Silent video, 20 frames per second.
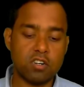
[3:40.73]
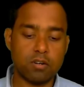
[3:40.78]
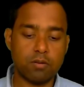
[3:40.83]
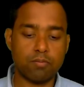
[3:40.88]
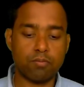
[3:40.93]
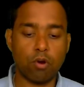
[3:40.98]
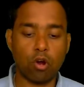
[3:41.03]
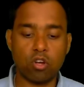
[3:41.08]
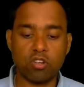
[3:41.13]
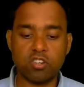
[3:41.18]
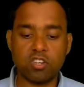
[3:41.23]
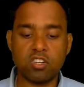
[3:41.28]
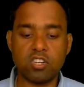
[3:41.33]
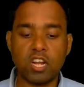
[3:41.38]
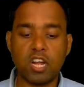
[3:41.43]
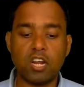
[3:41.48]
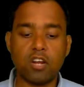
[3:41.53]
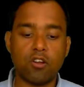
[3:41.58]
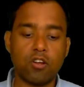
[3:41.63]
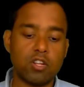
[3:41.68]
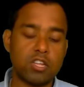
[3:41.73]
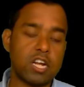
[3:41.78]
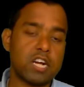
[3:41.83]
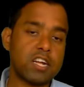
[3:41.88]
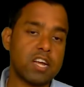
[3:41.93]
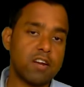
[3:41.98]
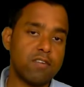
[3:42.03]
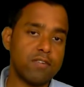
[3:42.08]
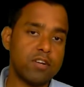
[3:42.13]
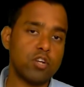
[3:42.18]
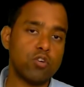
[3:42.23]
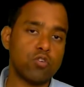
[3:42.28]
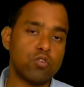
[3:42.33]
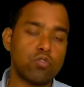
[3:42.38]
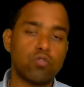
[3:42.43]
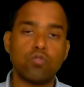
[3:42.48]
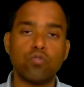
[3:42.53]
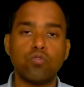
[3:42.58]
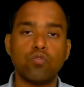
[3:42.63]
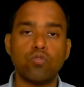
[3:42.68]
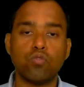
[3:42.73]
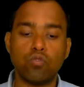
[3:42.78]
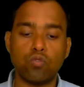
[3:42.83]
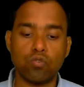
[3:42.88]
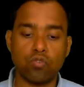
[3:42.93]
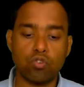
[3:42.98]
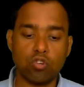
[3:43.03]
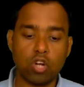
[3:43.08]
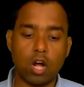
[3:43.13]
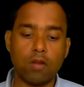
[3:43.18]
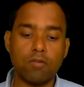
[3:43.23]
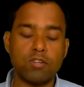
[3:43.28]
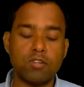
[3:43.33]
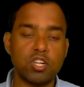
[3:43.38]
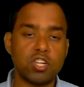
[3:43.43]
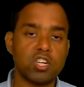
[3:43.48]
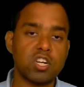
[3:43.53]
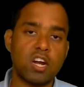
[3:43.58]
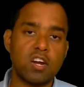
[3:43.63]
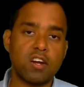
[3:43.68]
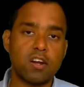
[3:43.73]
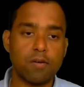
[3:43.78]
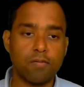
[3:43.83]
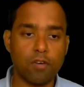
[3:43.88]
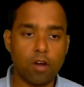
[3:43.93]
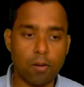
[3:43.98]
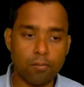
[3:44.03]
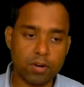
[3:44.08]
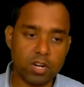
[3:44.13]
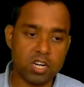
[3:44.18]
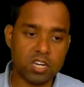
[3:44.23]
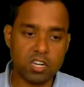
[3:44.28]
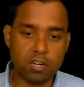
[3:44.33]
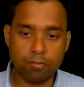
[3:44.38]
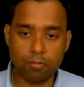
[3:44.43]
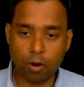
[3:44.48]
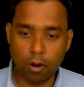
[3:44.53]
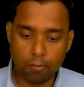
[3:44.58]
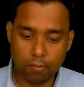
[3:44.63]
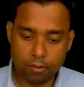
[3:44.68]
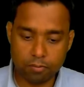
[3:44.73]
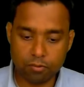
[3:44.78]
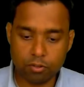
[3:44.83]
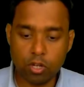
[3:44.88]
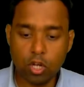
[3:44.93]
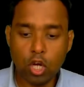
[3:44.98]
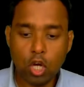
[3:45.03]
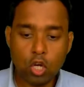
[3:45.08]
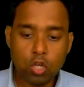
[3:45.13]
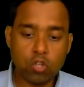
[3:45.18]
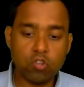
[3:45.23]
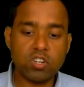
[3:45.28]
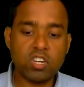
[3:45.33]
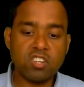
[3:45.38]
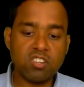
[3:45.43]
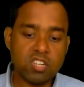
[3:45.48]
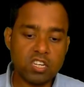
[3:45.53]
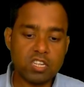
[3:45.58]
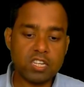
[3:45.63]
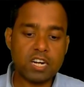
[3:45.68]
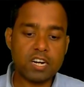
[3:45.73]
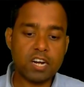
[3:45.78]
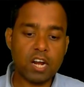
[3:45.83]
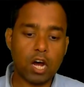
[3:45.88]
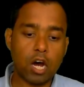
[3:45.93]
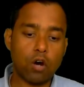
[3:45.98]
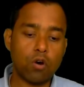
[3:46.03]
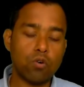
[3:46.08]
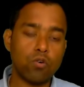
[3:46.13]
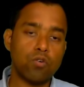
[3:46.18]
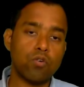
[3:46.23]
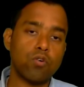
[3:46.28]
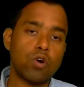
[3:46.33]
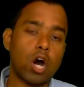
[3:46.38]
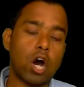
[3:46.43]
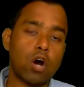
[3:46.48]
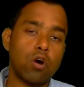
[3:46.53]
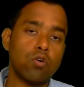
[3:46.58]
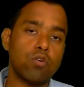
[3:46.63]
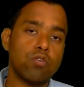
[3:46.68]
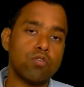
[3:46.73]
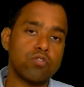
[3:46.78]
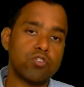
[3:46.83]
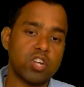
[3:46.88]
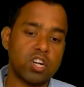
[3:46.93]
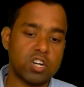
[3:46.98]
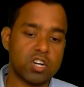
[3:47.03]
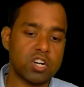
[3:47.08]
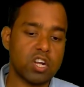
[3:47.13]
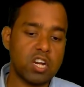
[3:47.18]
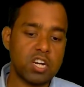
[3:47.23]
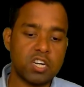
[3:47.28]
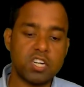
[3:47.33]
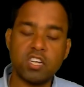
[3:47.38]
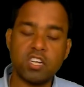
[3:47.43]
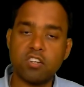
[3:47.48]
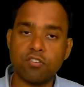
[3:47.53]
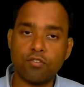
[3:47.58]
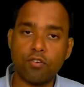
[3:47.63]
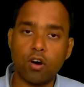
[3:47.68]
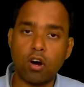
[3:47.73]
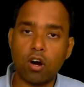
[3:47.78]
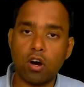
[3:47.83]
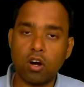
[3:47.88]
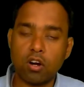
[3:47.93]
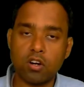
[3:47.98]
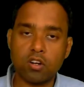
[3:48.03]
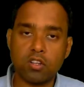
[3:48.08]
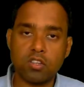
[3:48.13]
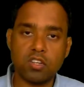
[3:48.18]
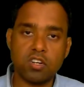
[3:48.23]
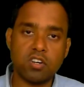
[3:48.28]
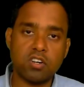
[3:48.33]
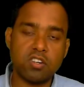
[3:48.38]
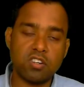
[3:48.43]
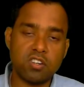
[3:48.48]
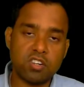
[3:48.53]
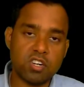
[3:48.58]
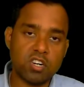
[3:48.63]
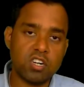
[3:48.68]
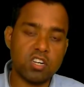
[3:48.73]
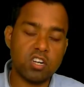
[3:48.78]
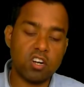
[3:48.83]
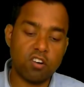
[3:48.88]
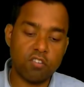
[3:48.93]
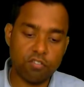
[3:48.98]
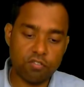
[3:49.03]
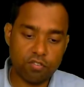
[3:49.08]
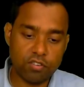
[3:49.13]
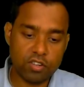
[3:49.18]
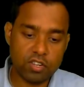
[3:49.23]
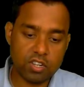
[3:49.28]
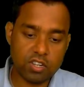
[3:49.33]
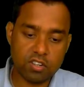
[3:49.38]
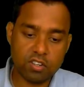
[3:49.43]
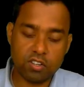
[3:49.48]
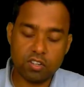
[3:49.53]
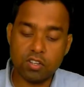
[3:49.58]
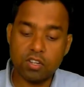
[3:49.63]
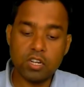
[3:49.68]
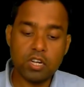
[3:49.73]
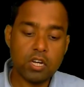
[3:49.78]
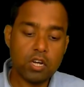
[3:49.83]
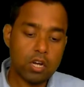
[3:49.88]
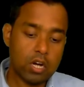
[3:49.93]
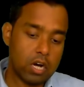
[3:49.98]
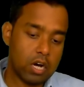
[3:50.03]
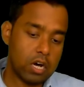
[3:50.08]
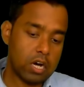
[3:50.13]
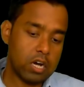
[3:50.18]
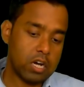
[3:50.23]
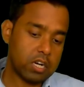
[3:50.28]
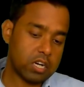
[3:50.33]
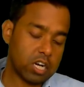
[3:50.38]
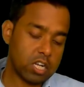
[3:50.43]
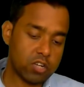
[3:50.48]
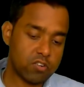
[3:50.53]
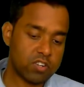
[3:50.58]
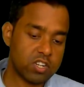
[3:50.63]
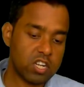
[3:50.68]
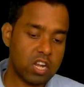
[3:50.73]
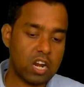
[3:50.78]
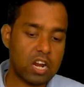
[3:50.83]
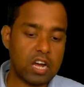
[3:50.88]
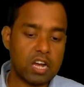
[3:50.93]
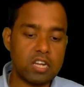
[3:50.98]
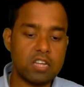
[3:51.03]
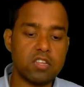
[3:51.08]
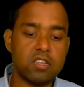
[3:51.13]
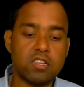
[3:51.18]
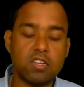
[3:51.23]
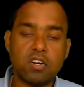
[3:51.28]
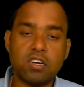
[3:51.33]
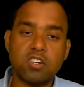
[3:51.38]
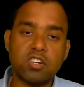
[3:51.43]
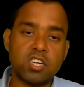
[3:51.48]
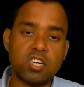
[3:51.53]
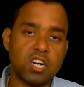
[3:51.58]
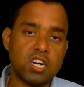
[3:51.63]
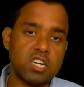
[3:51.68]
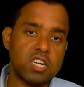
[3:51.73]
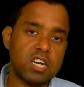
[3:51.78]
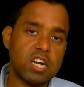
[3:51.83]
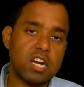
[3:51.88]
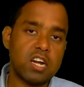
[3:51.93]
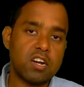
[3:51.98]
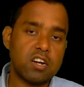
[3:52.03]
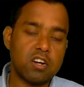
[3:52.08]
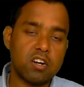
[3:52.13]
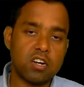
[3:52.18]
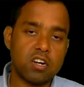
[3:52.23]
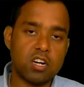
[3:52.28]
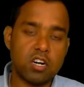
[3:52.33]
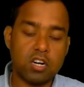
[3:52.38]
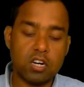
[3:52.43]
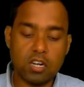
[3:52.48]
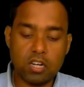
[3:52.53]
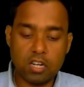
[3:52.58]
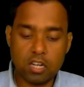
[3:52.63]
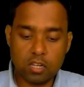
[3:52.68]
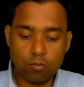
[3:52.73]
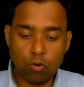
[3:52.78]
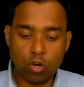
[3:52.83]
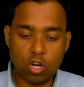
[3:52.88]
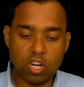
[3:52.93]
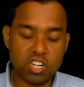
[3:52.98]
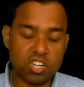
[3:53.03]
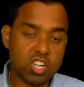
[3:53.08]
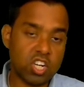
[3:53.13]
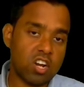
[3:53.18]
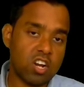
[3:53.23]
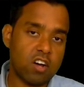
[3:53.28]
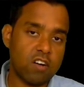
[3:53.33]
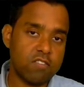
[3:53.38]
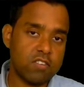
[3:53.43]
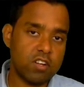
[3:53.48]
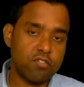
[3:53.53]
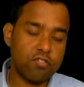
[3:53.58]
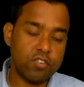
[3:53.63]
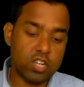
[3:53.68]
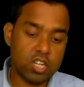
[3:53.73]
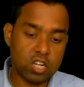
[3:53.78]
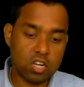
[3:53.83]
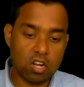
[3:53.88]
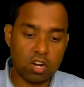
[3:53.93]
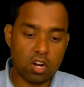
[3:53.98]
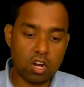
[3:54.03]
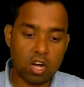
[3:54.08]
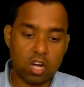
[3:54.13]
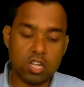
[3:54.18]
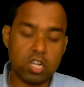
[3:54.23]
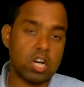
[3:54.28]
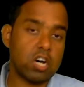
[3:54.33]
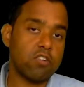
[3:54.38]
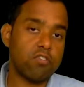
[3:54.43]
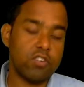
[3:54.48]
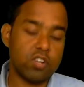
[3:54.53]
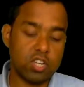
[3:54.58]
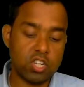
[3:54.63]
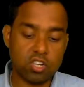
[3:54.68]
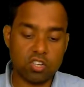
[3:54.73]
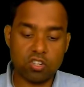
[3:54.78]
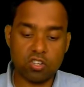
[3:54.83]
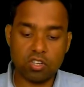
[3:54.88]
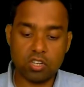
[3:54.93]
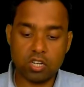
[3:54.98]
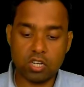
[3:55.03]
process, and that can be used to solve these kind of complicated problems. So you can see that how central it is for the study of physics, conservation law in the study and exploration of the physical laws or physics